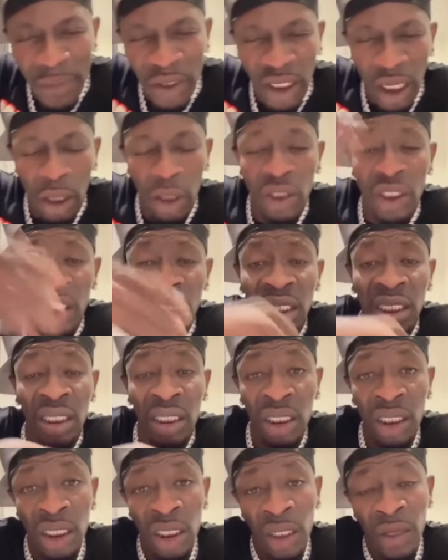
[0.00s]
That be how Mr.
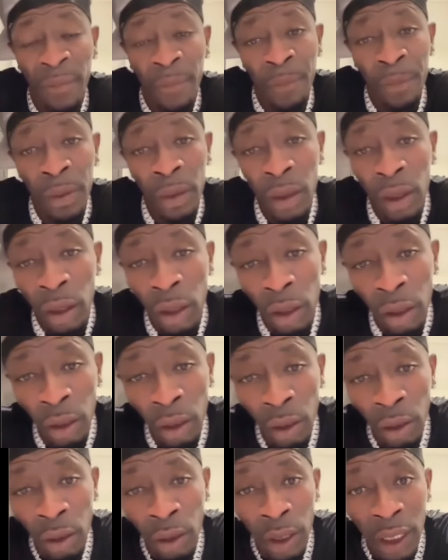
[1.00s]
Logic did.
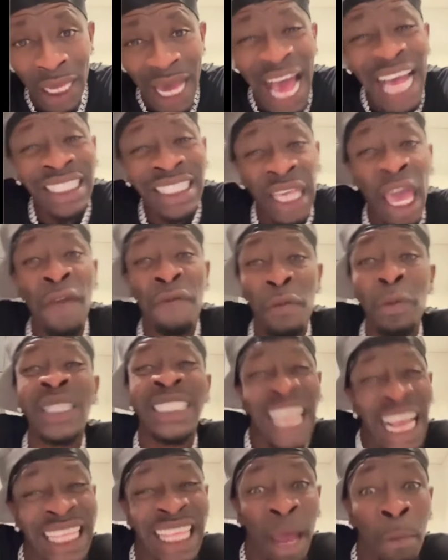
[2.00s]
I
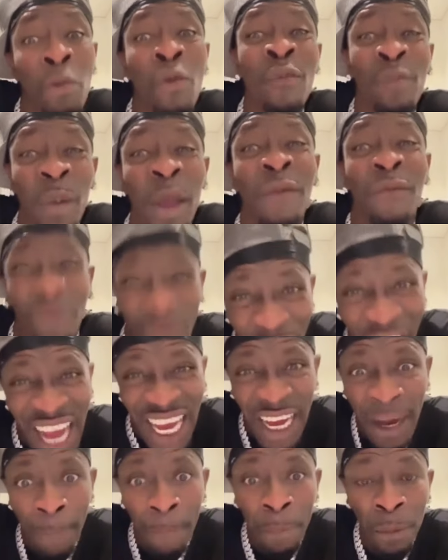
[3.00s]
said, you Shatta
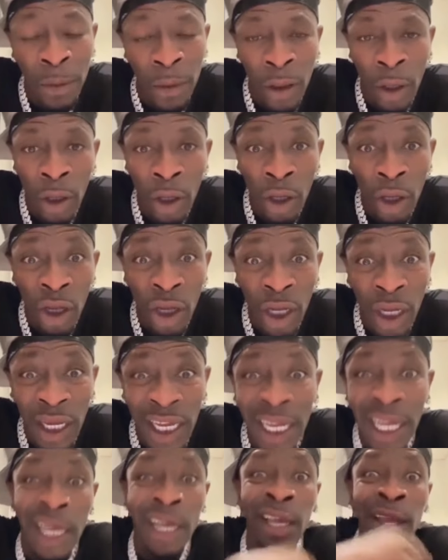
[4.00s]
movement fan.
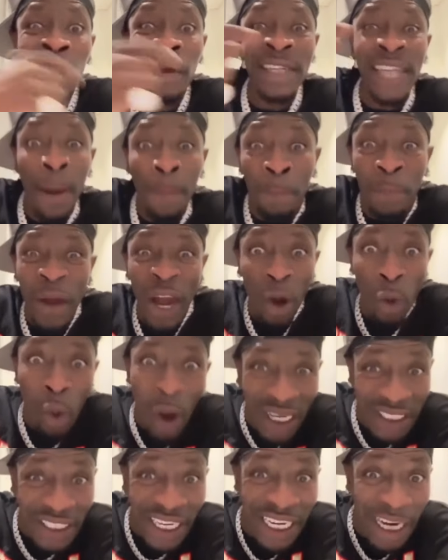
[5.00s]

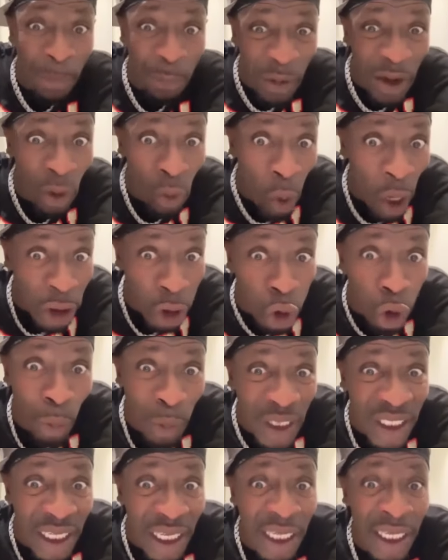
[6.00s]
The brainwash, the
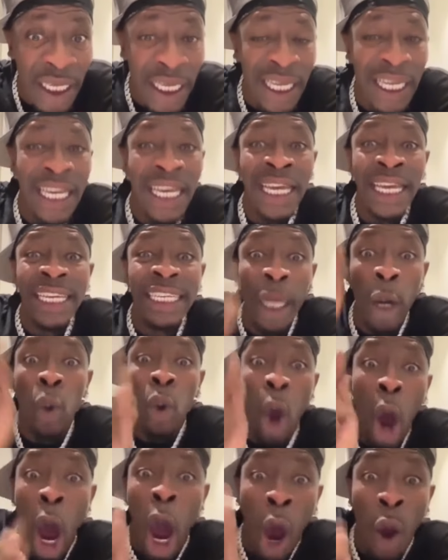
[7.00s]
brainwash, you see,
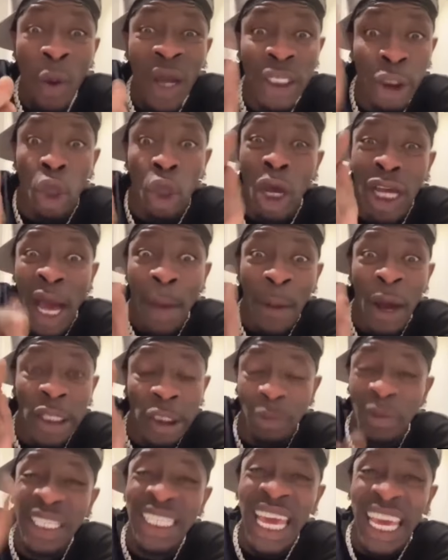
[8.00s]
they will always
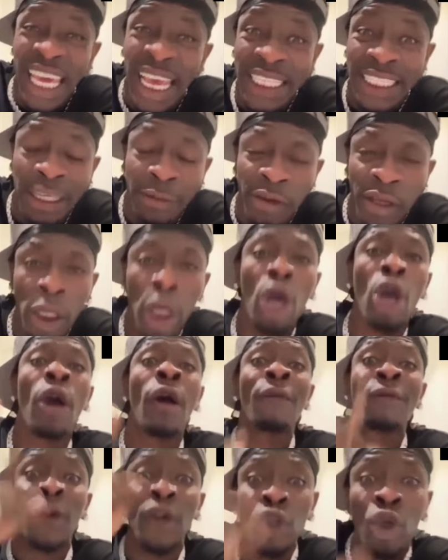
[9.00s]
talk about me
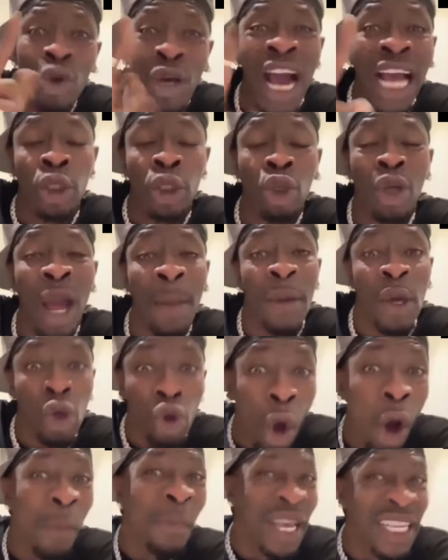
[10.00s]
negatively. For you
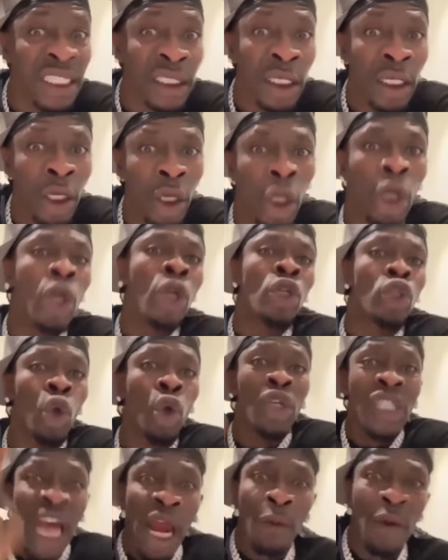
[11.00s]
guys to come and comment.
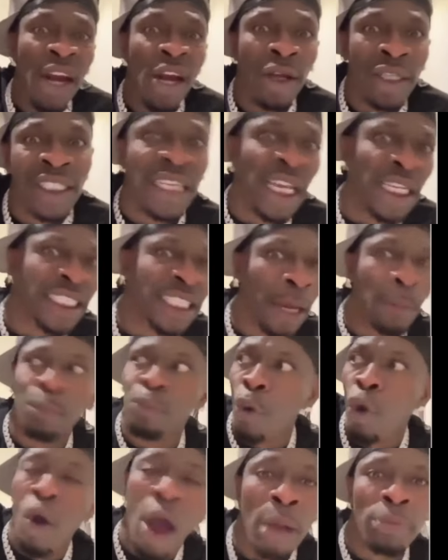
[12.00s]
So the radio
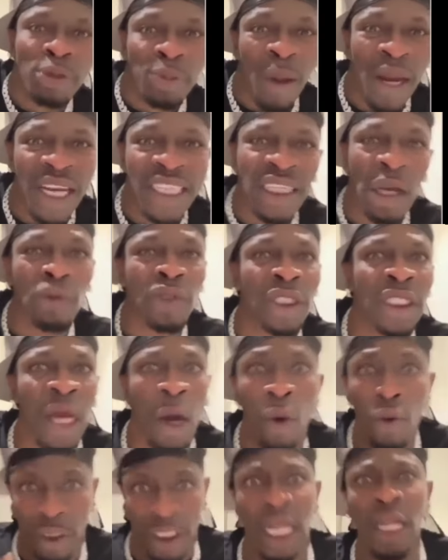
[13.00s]
station programs
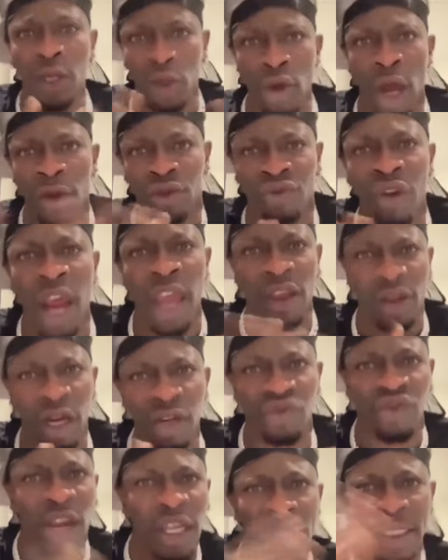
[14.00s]
manager will say, oh, Charlie, you are
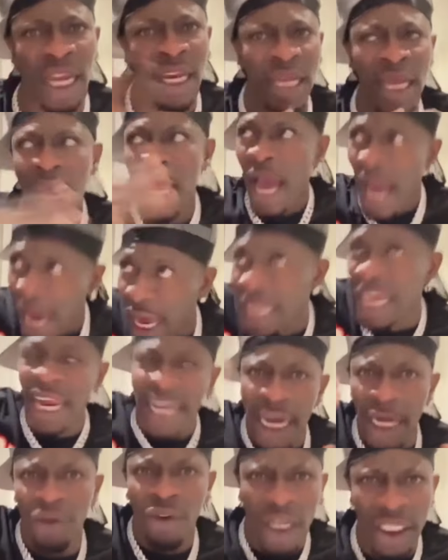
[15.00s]
trying, you are trying, Charlie.
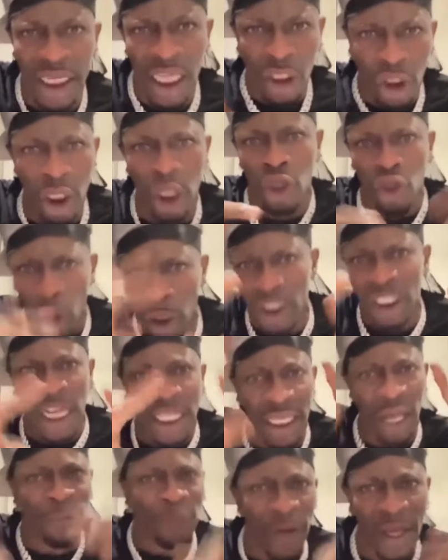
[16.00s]
I like the traction, so
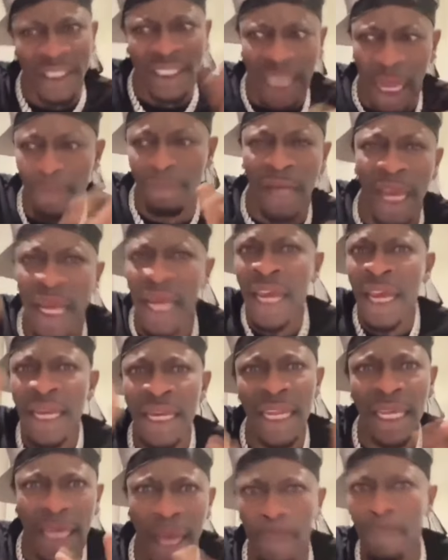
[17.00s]
they talk, Shatta fans
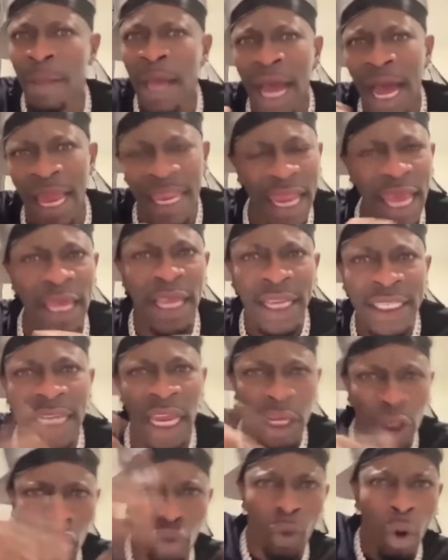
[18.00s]
come there, they come, I
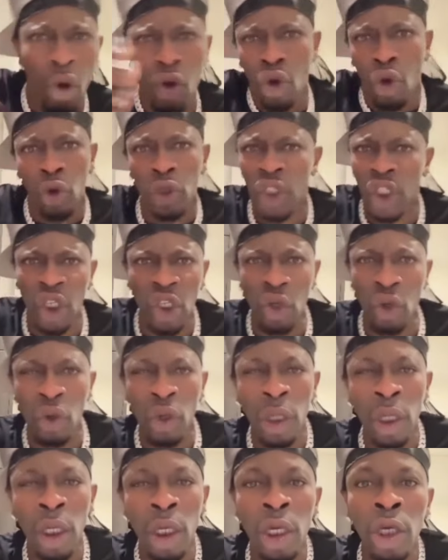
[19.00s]
like, Charlie, tomorrow
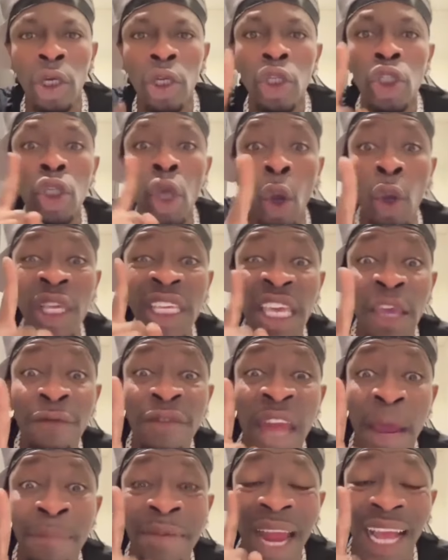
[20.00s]
continue.
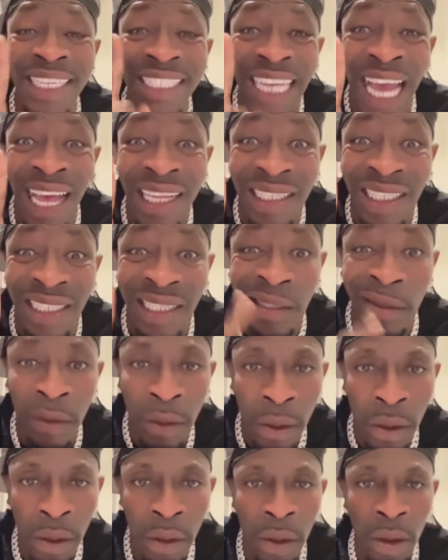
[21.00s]
Don't give them that
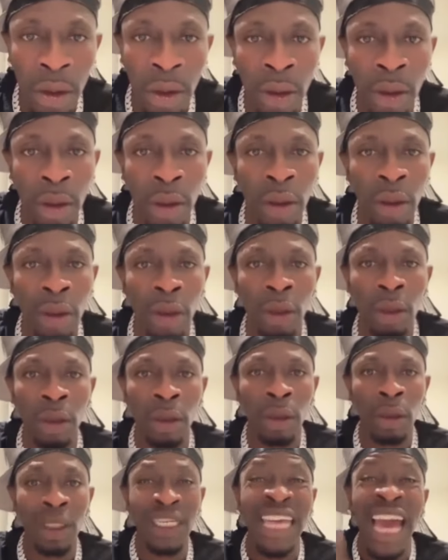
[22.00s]
chance.
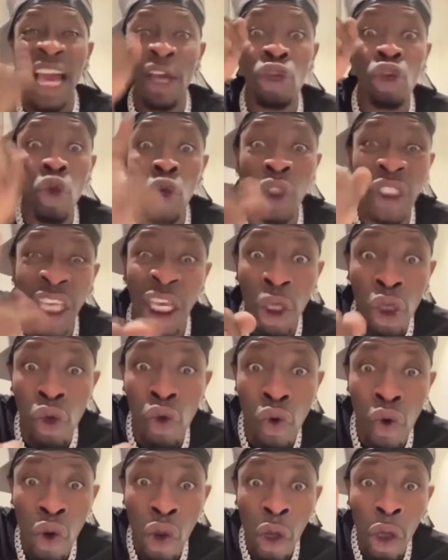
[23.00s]
They are
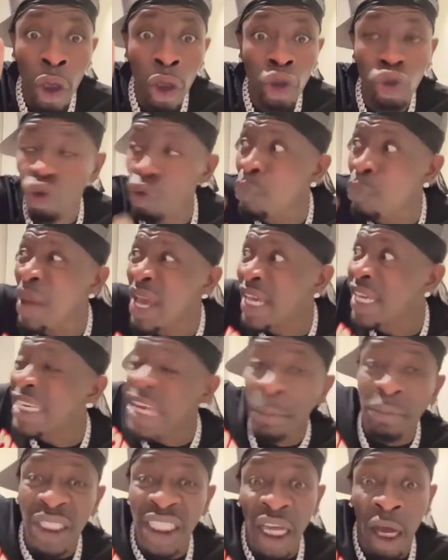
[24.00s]
using you
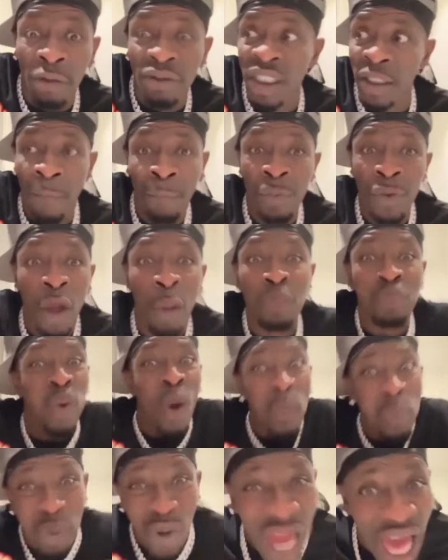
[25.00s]
to make themselves
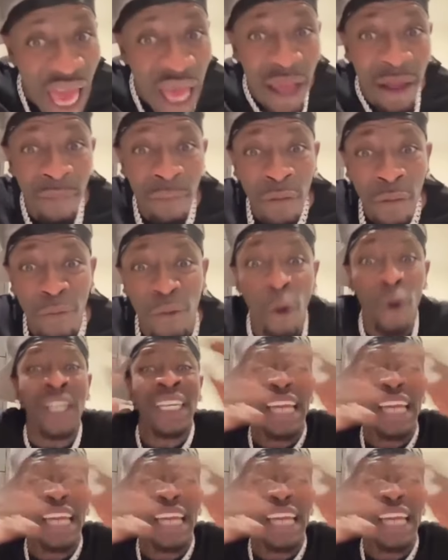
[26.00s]
popular